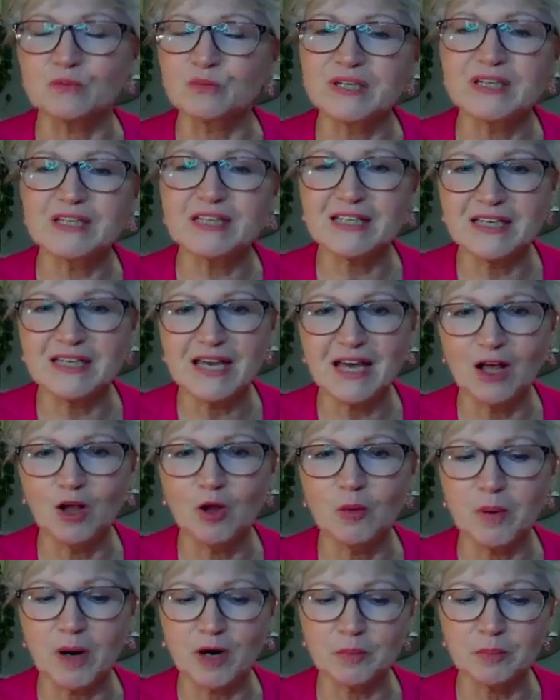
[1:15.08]
really
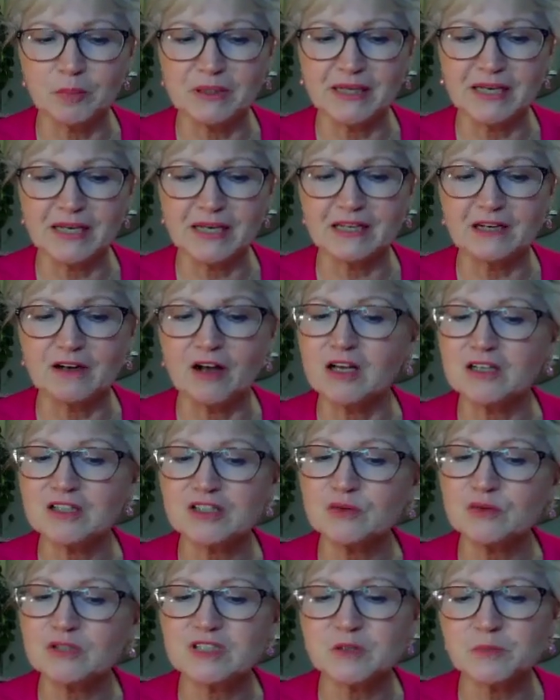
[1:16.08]
help our planet
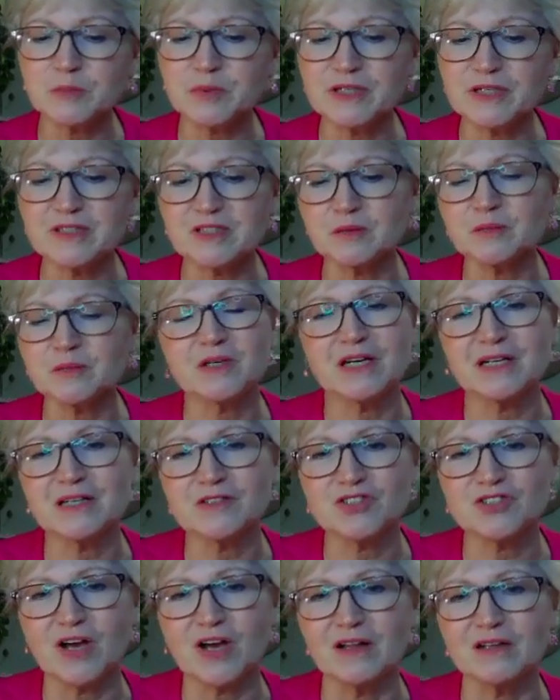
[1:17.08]
also experience some kind
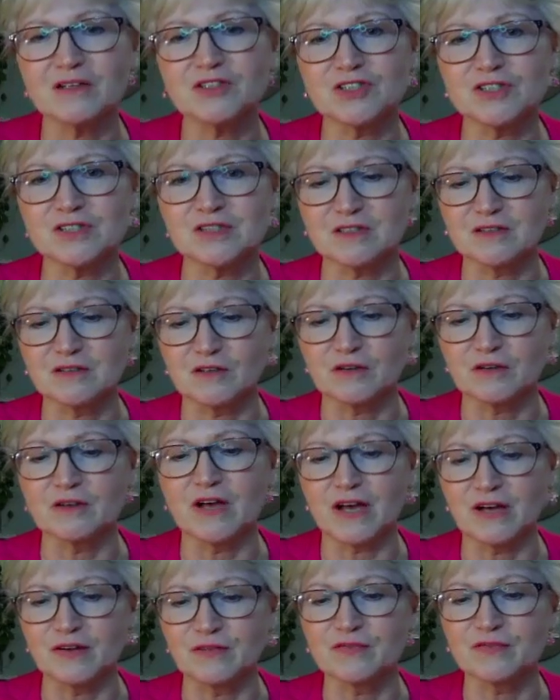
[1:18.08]
of challenges in their
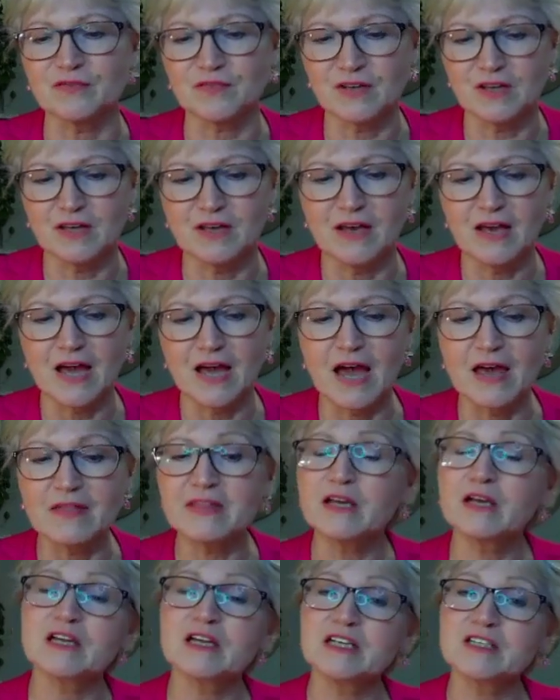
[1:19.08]
life,
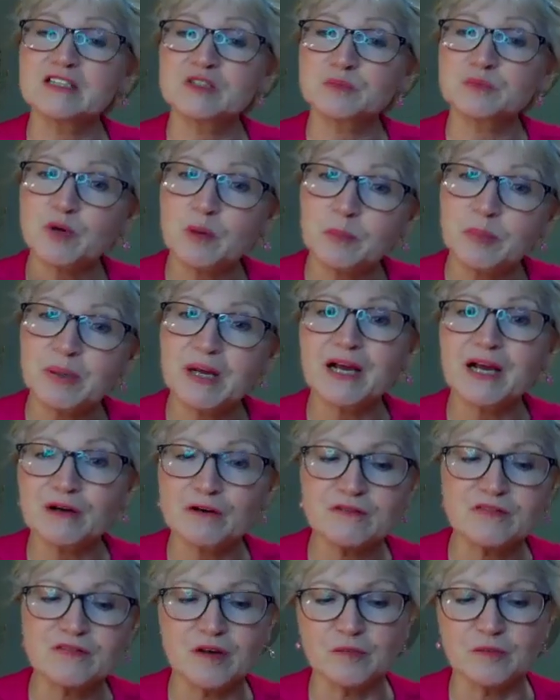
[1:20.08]
and it's
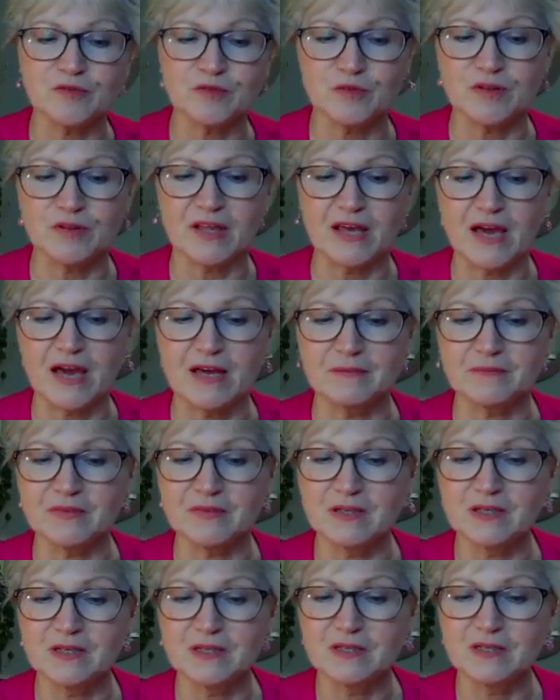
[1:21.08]
prepared them for that.
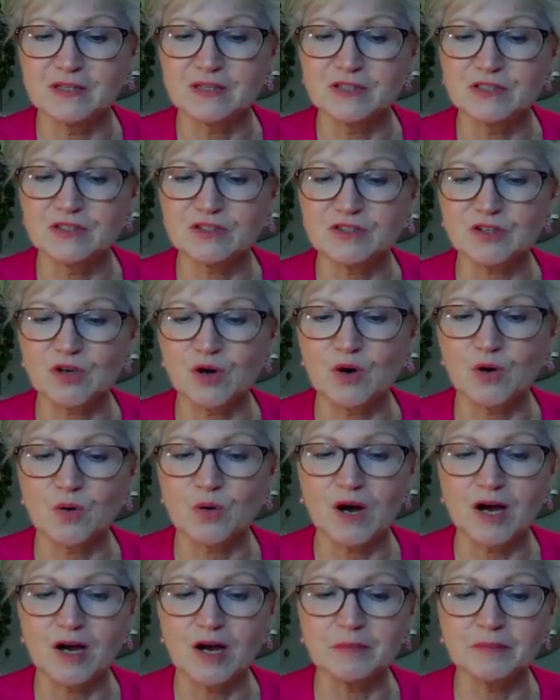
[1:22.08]

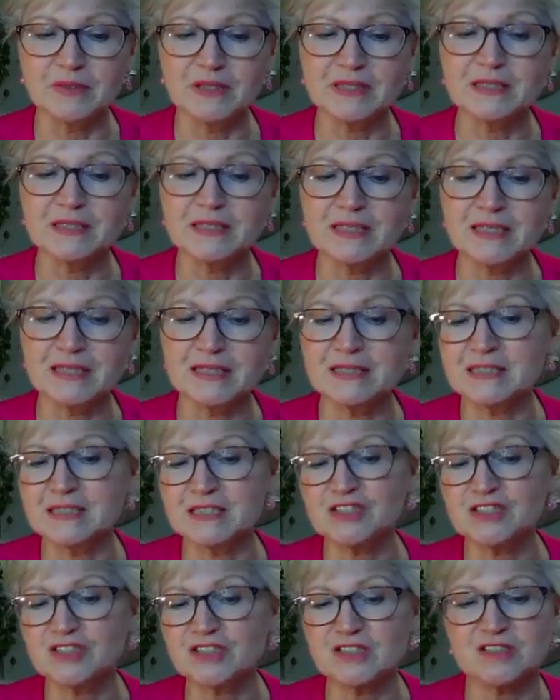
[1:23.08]
So, in
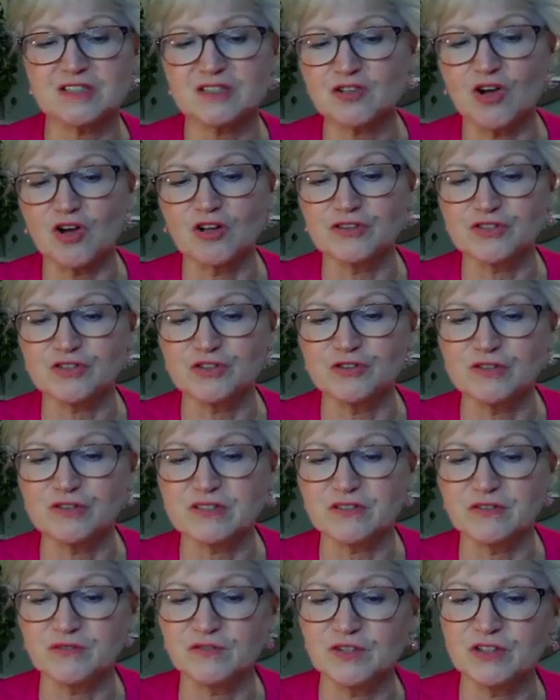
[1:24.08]
indigenous
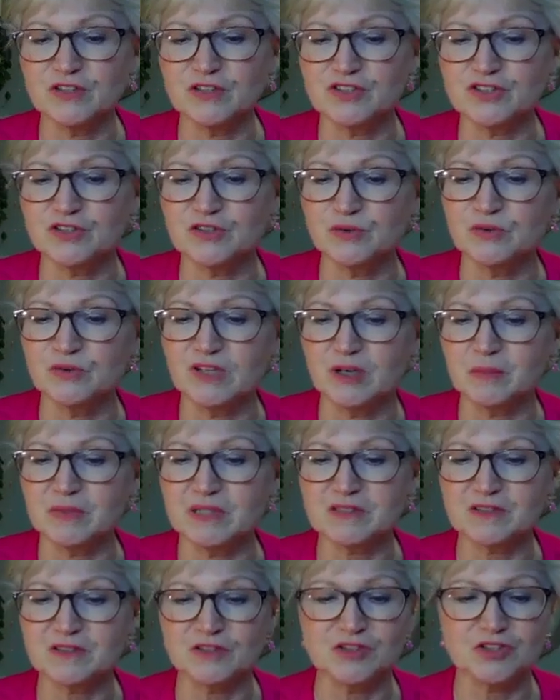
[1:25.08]
cultures, the village knew them
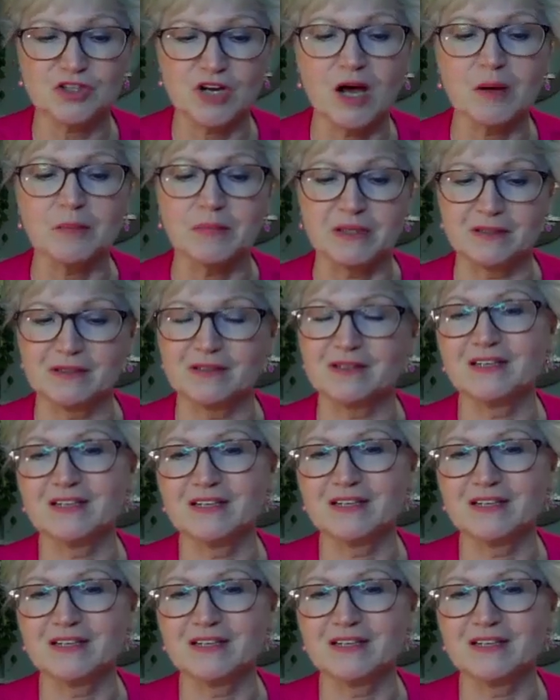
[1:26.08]
as the shaman